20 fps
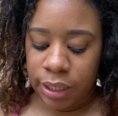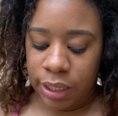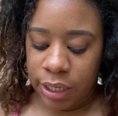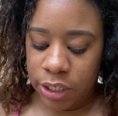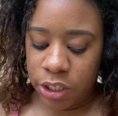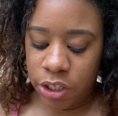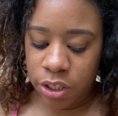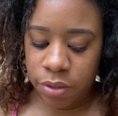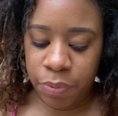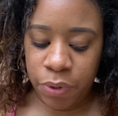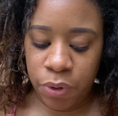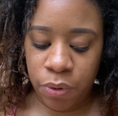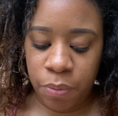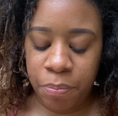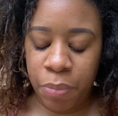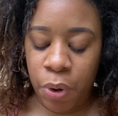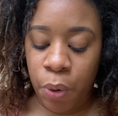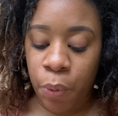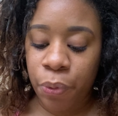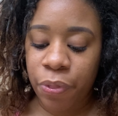I should put on
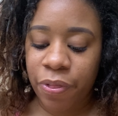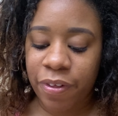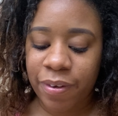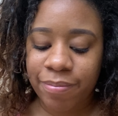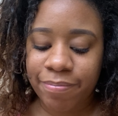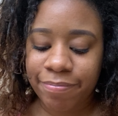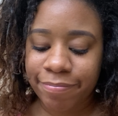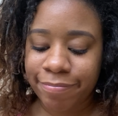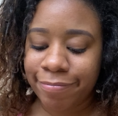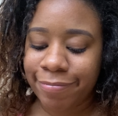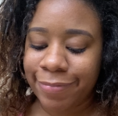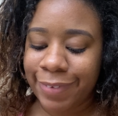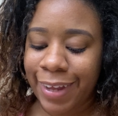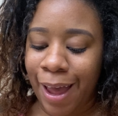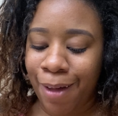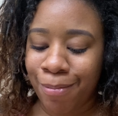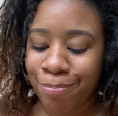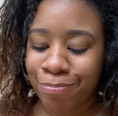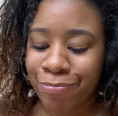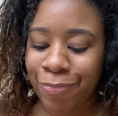both.
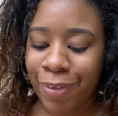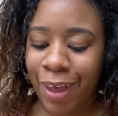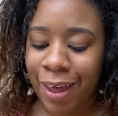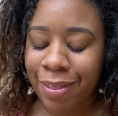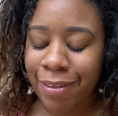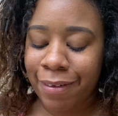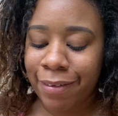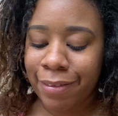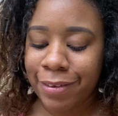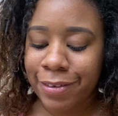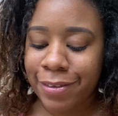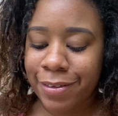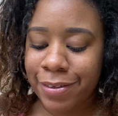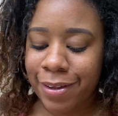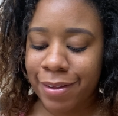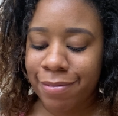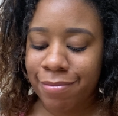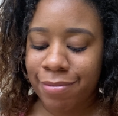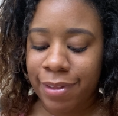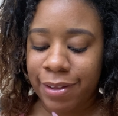Yeah, I think
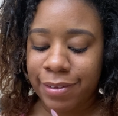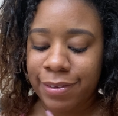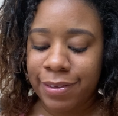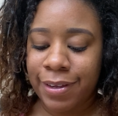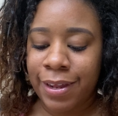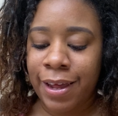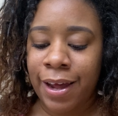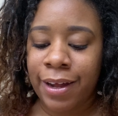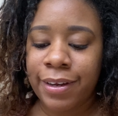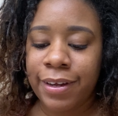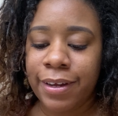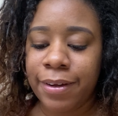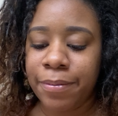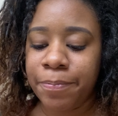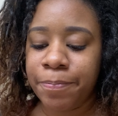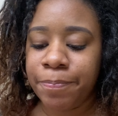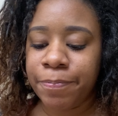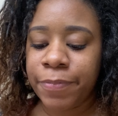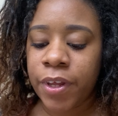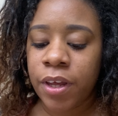that's the idea.
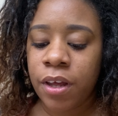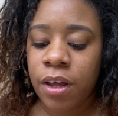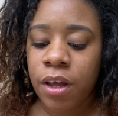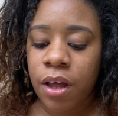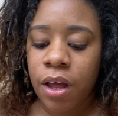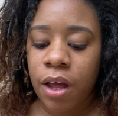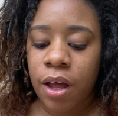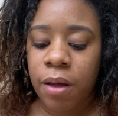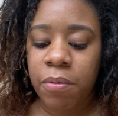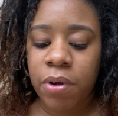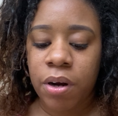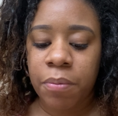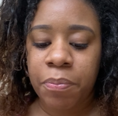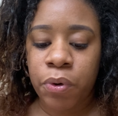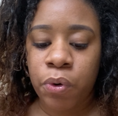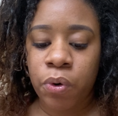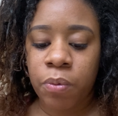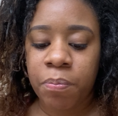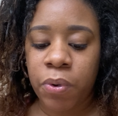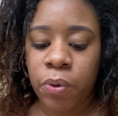I'm gonna put
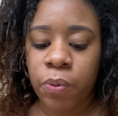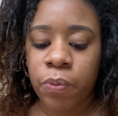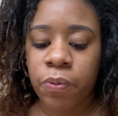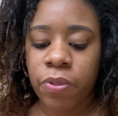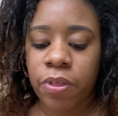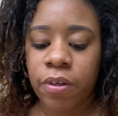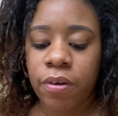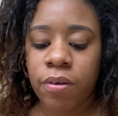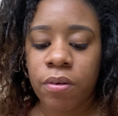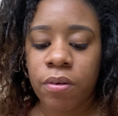on both.